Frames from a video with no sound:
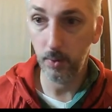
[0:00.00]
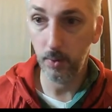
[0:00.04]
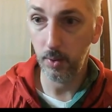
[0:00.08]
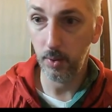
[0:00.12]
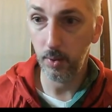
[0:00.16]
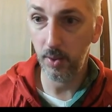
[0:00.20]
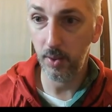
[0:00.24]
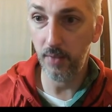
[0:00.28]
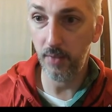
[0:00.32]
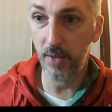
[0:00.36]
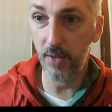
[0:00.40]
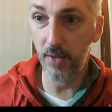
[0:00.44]

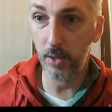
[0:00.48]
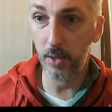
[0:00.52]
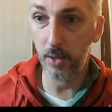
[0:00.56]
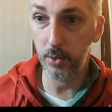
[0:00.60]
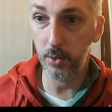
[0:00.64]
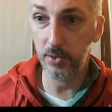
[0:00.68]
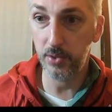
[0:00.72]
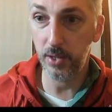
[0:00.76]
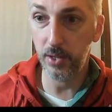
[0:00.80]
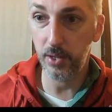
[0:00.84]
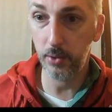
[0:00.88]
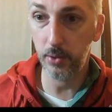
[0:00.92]
values
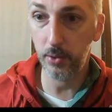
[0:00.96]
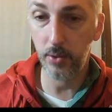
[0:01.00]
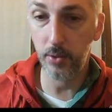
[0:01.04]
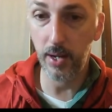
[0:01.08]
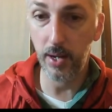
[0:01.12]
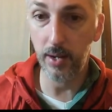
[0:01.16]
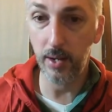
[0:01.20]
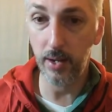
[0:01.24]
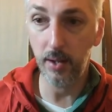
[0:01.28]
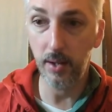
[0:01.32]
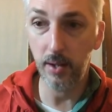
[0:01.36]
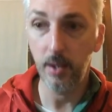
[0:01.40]
that you
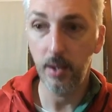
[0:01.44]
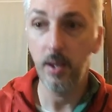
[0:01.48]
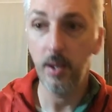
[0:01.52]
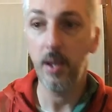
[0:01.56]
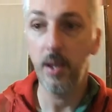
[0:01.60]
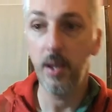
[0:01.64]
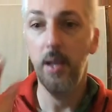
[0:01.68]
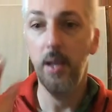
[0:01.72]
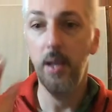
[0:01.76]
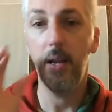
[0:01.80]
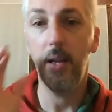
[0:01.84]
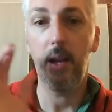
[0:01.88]
created.
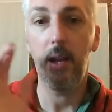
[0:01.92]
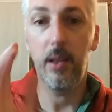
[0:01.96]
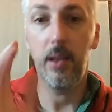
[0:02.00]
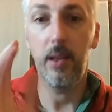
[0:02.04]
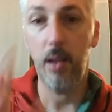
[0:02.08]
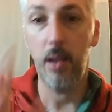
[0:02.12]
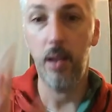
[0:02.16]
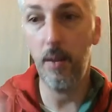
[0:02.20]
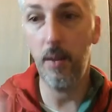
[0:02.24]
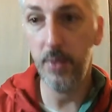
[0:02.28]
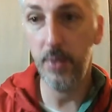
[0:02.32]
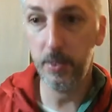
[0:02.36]
I
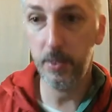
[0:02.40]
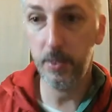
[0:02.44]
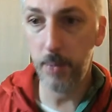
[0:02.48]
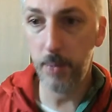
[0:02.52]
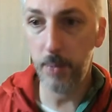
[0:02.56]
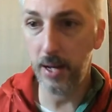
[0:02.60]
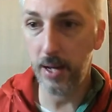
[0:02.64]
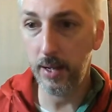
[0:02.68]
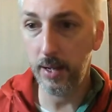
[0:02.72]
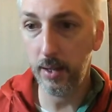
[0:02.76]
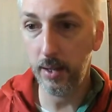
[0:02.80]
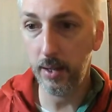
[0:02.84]
love this
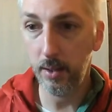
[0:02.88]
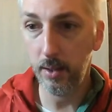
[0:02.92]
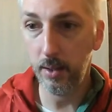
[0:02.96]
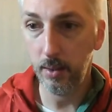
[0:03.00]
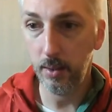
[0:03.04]
painting